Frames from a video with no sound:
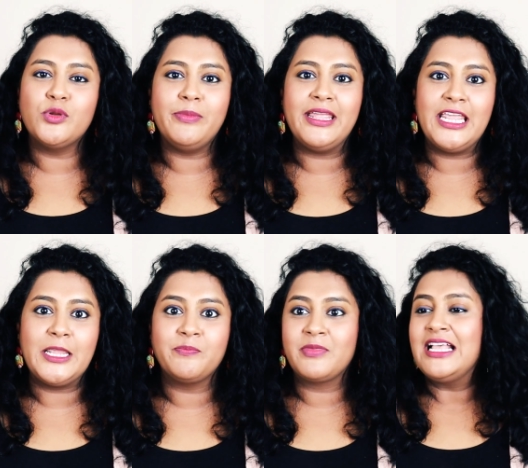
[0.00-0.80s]
would
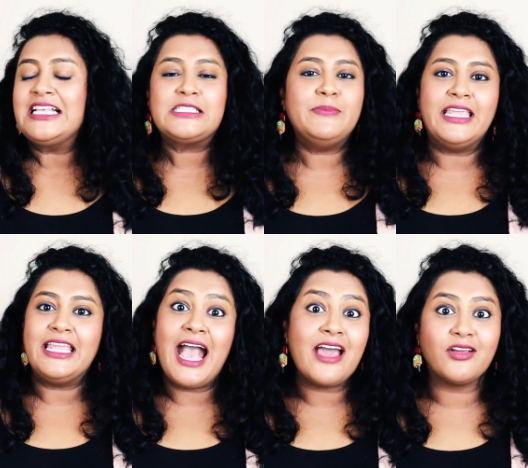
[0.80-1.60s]
be
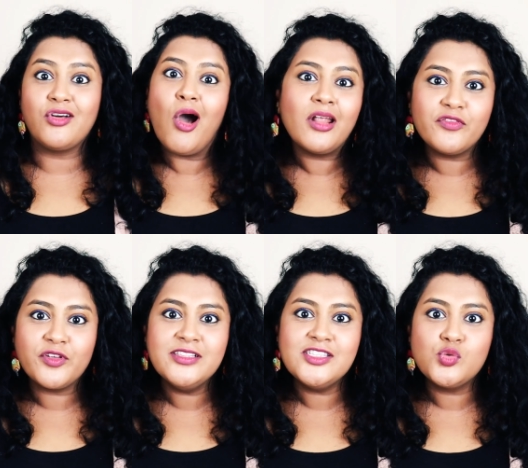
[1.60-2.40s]
speaking at a
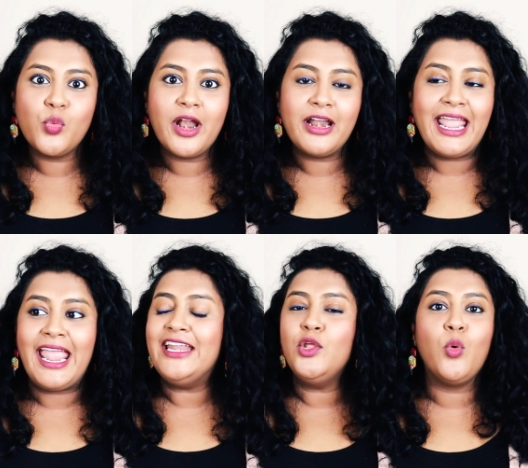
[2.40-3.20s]
conference where
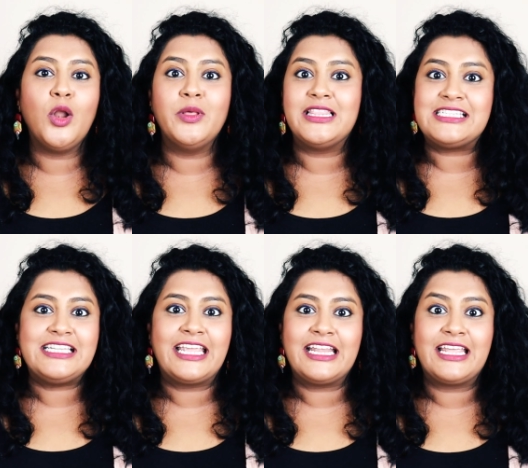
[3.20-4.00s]
anyone with a
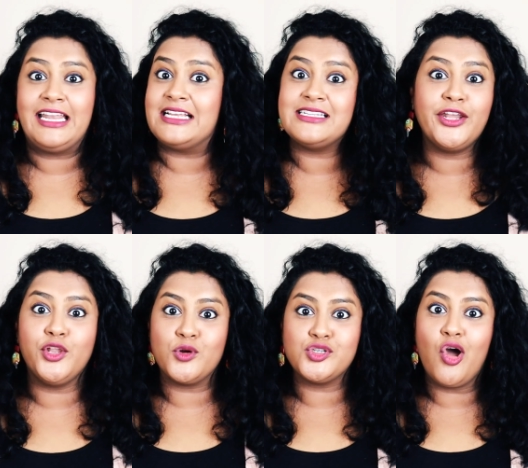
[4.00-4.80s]
ticket can attend
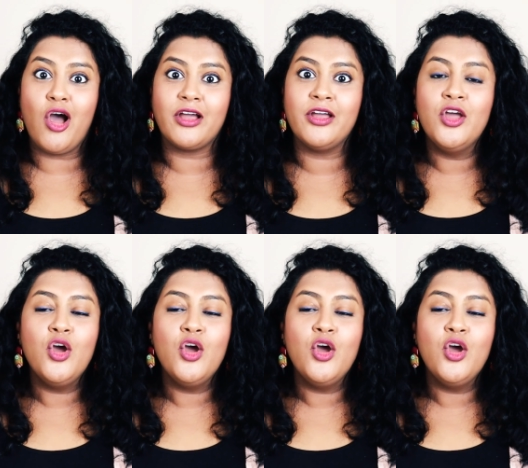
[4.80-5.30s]
your talk,